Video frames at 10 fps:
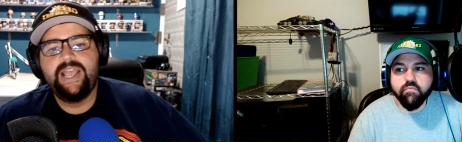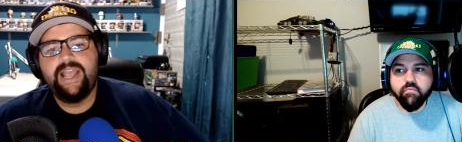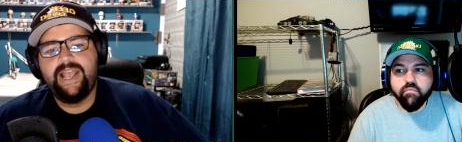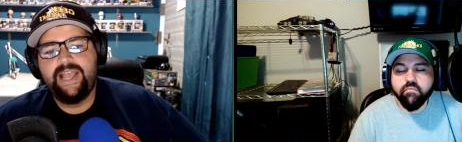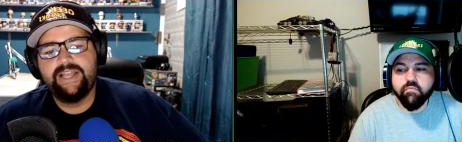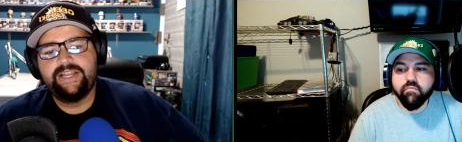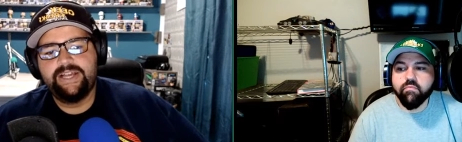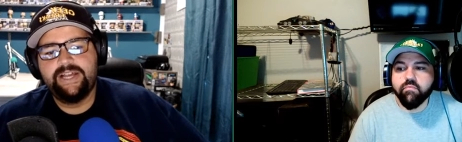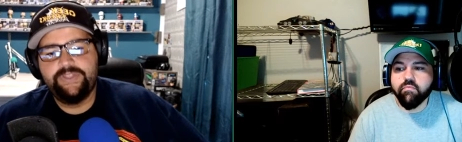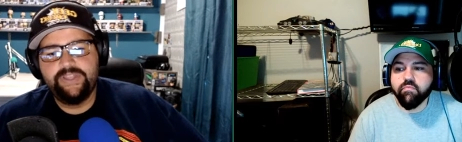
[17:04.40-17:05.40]
Speaker 1: and
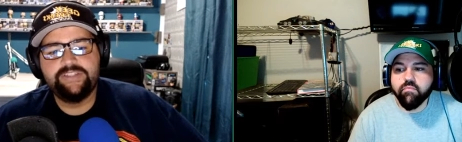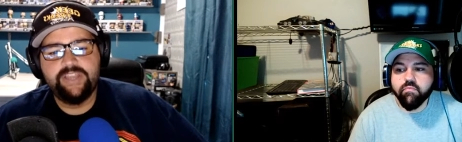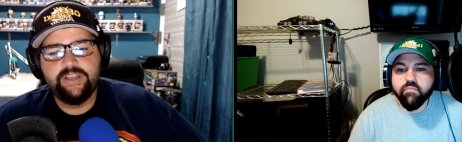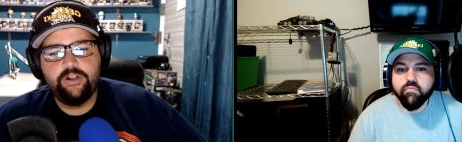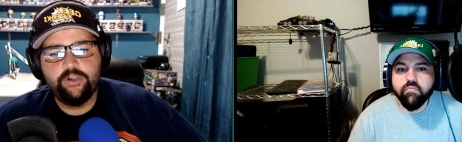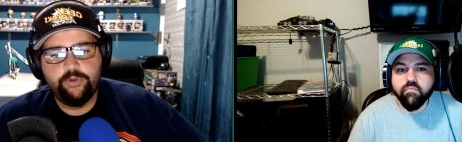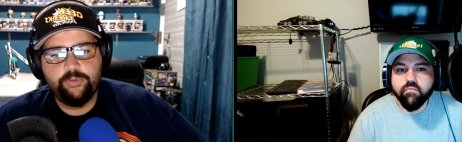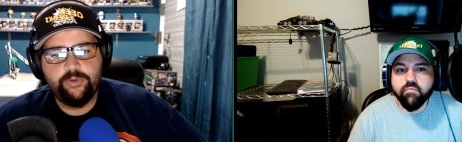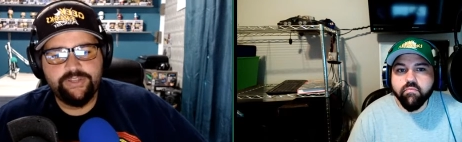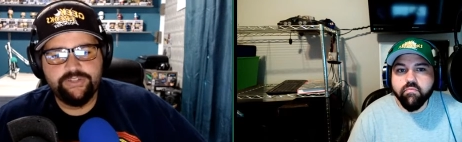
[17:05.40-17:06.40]
uh, then take all
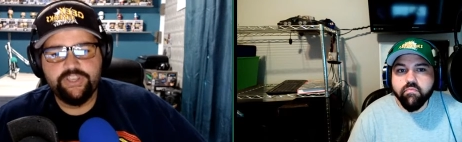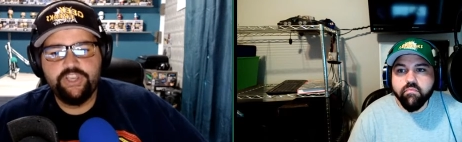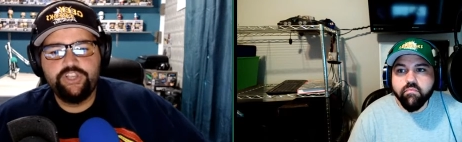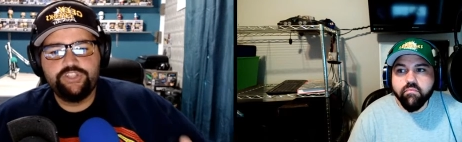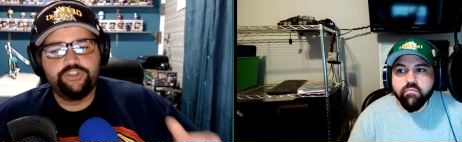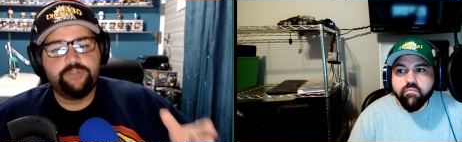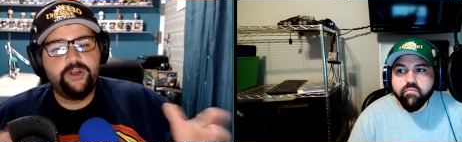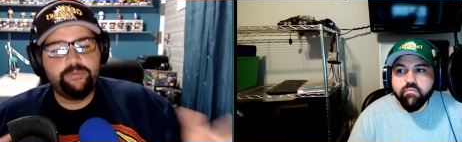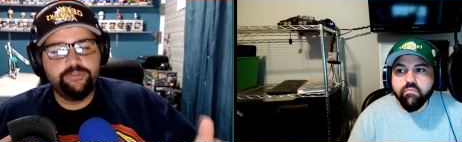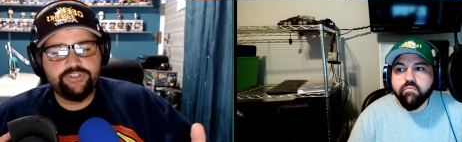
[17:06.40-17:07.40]
appropriate measures. So the
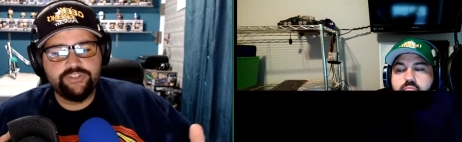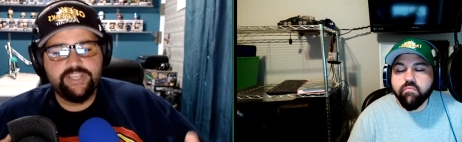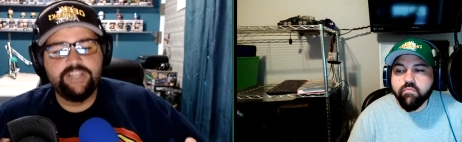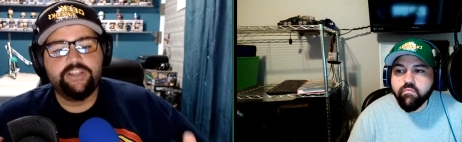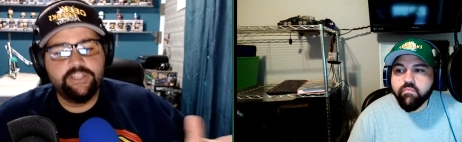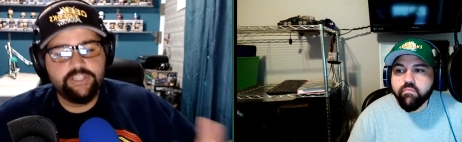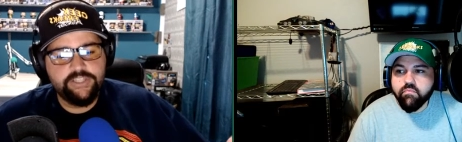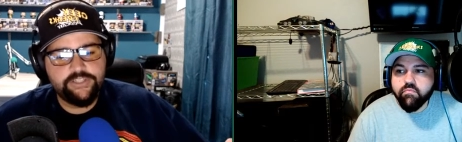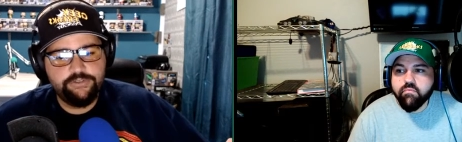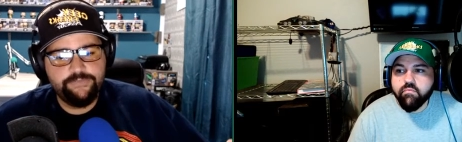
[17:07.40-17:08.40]
publisher saying they're going to look
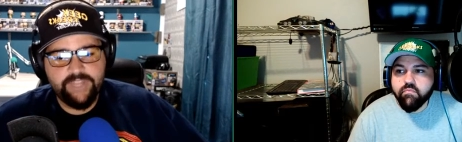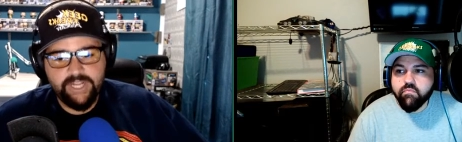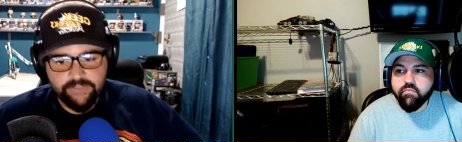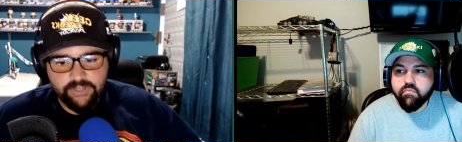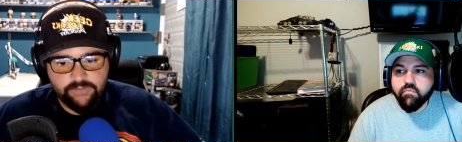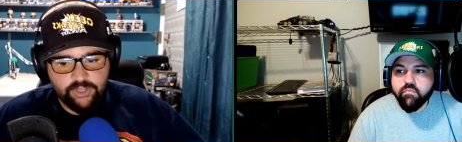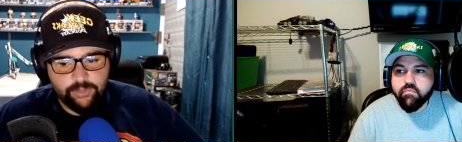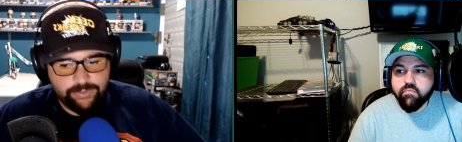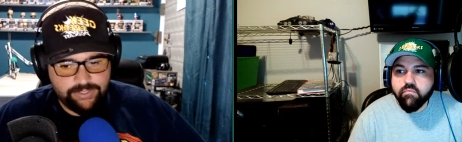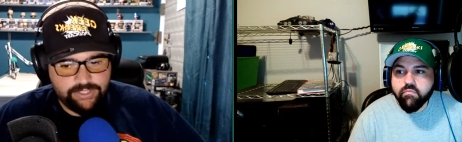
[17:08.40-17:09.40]
into it, and if the
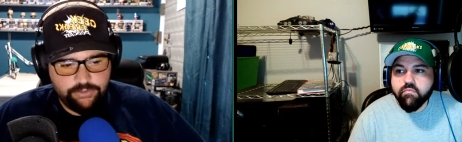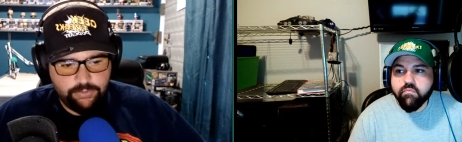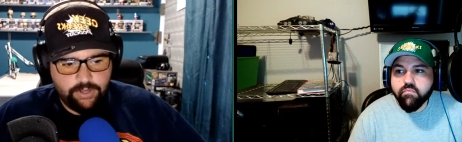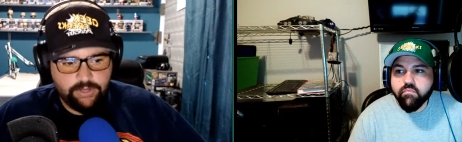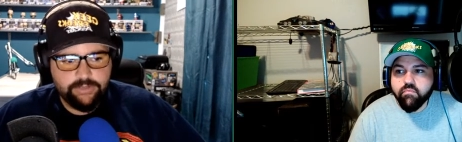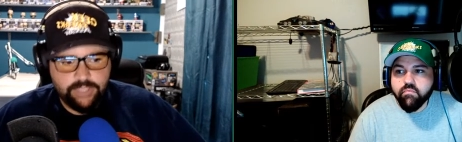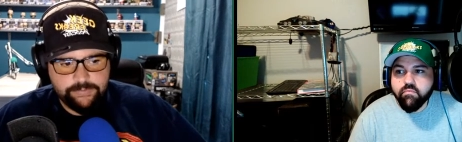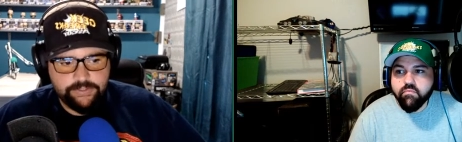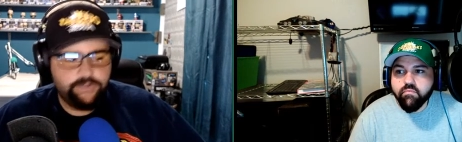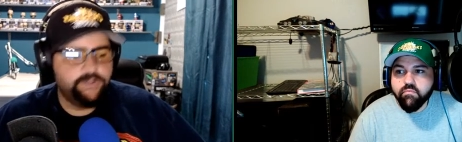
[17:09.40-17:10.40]
developer did do wrong,
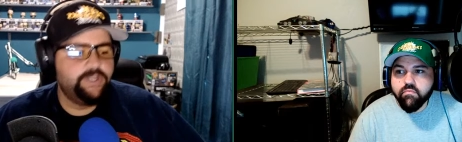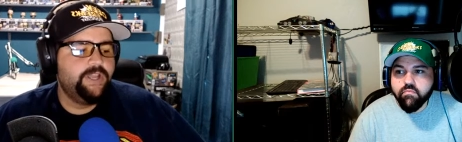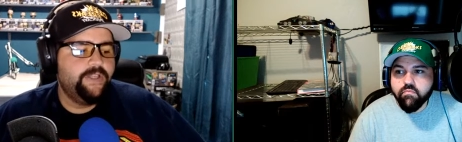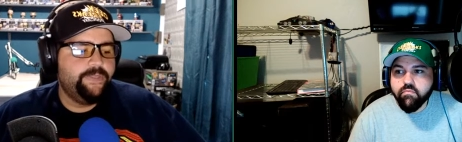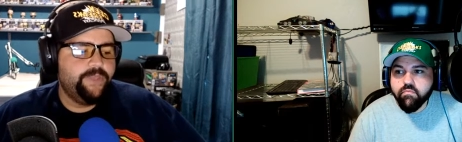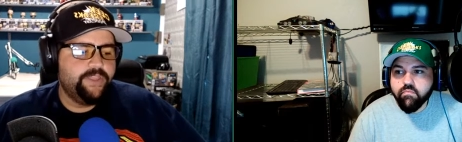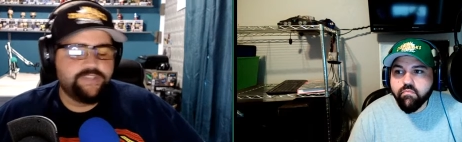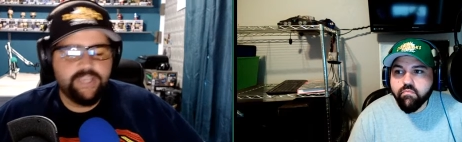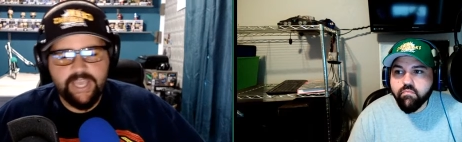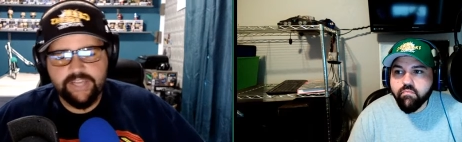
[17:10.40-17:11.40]
Limestone, then they'll
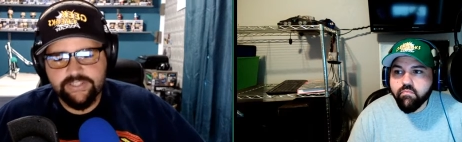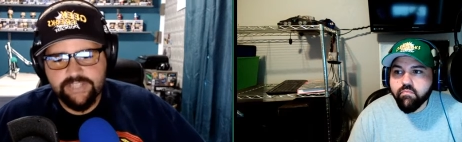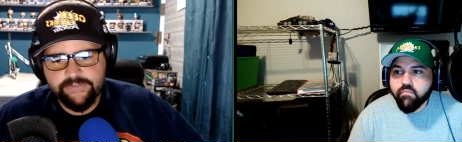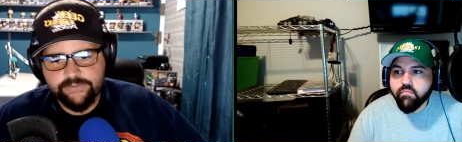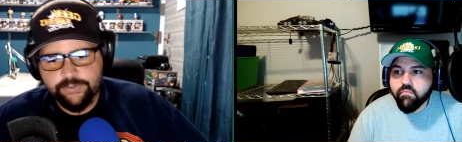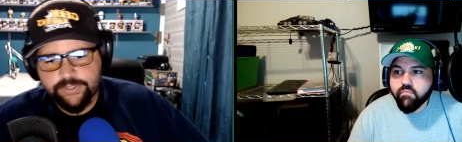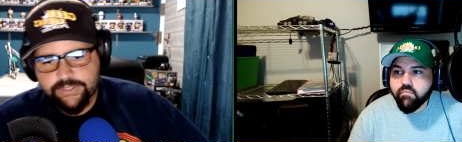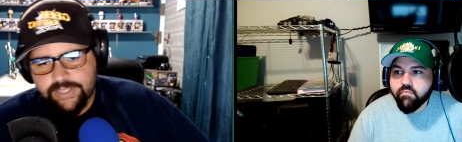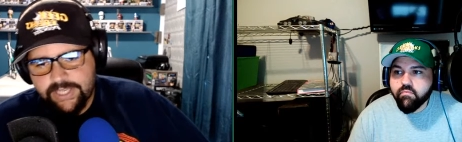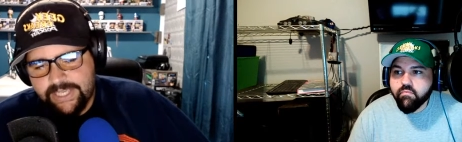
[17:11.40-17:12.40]
take actions afterwards.